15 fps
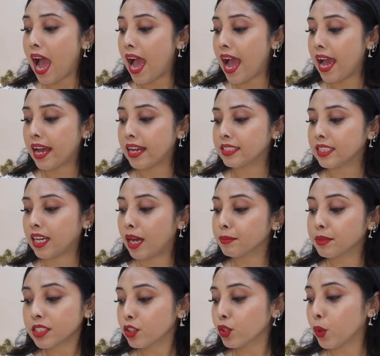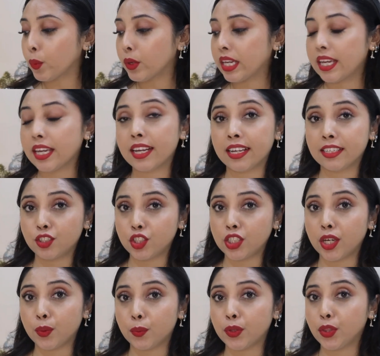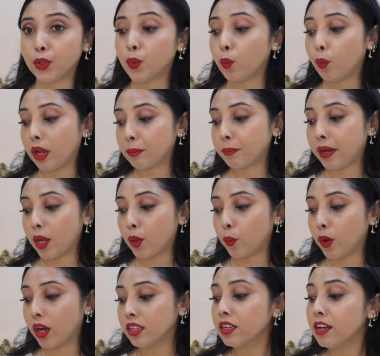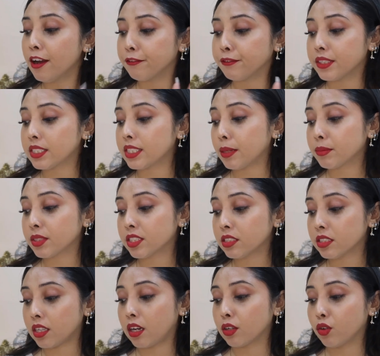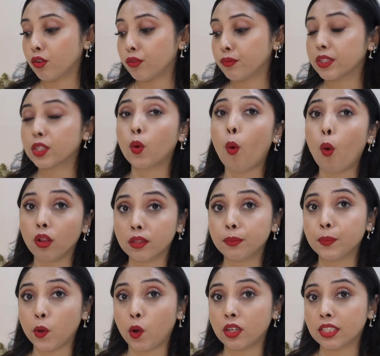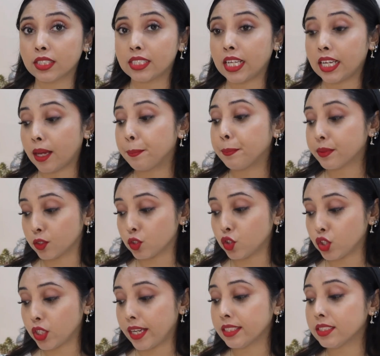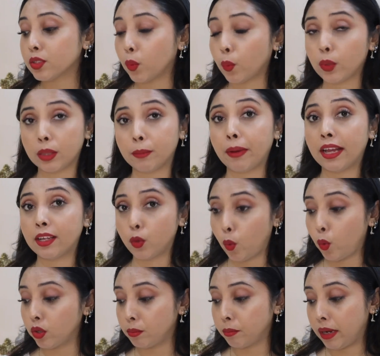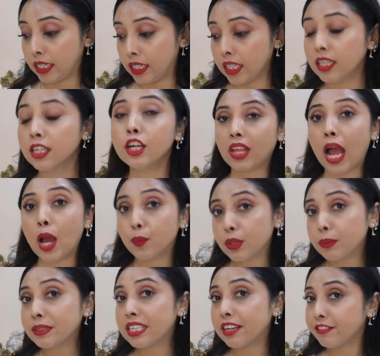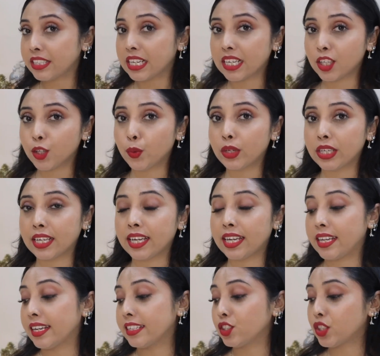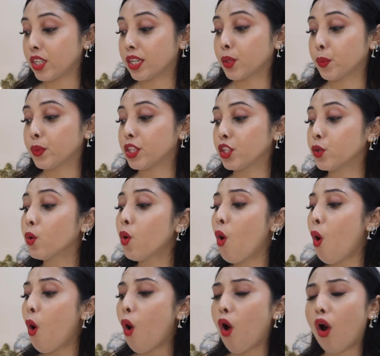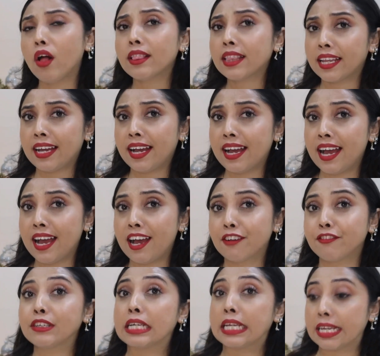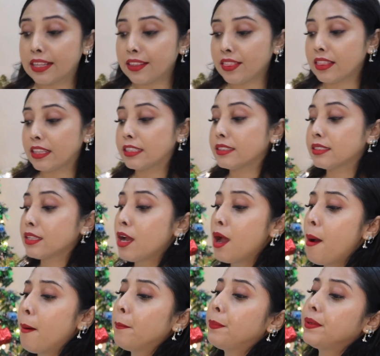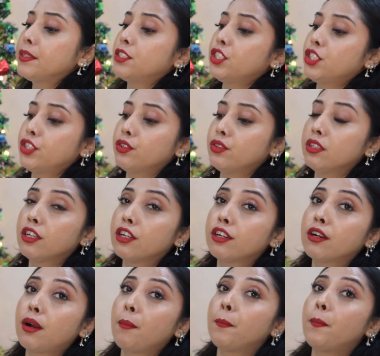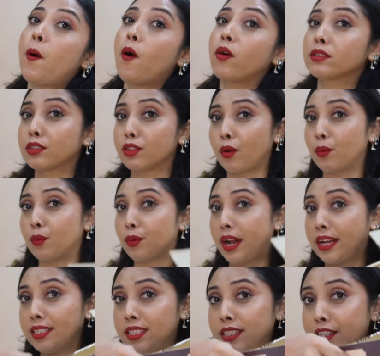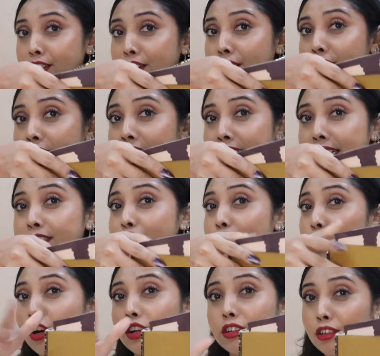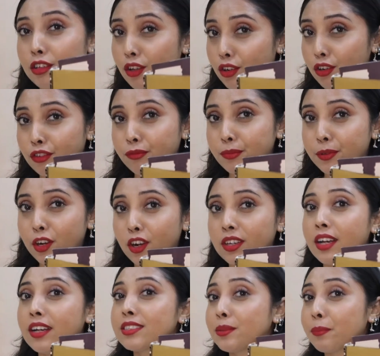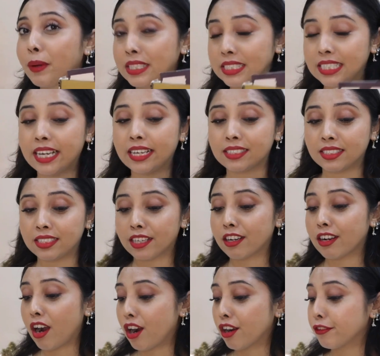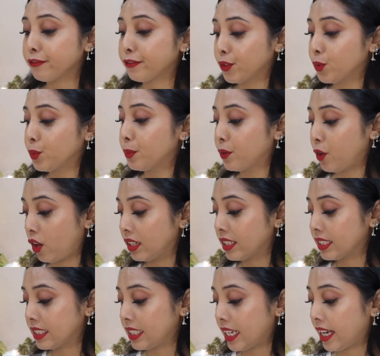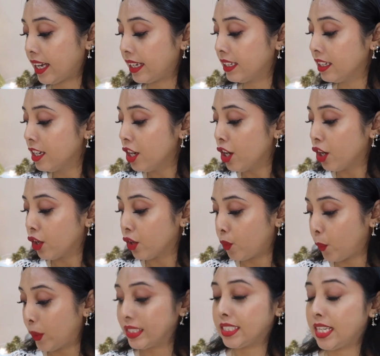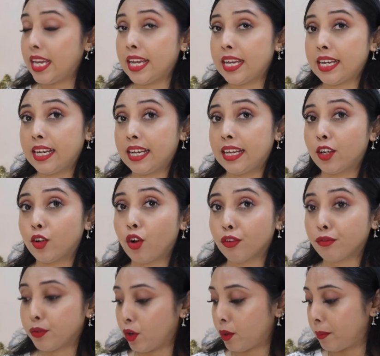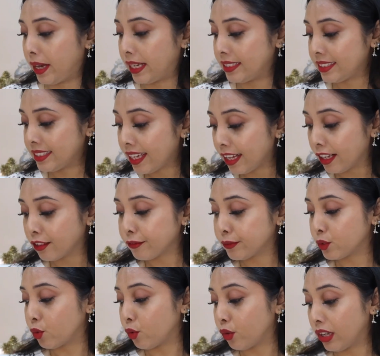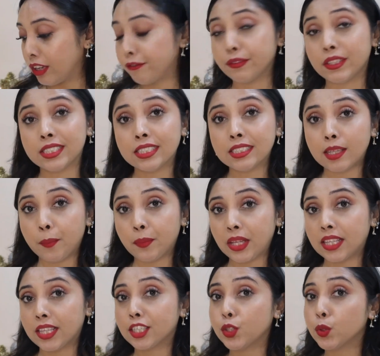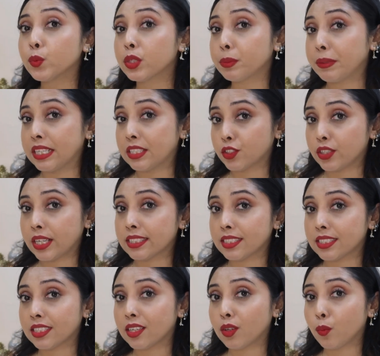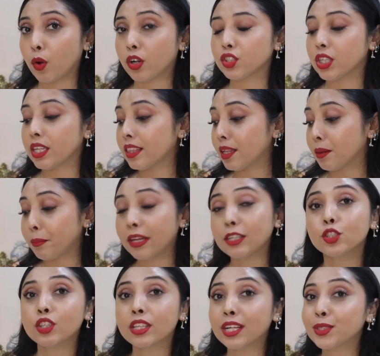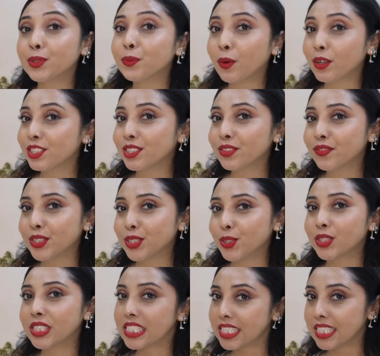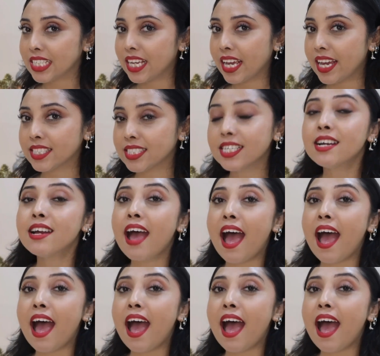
and I'm gonna go ahead and share with you one by one. First I'm gonna start off with all the products that I purchased with my own money. I will be definitely going ahead and sharing with you all that I have in this particular box right here. It's not a lot of products, but yes, there are few products that I went ahead and I got for myself. So if this is something that you would be interested in watching, then make sure that you watch the video till the end.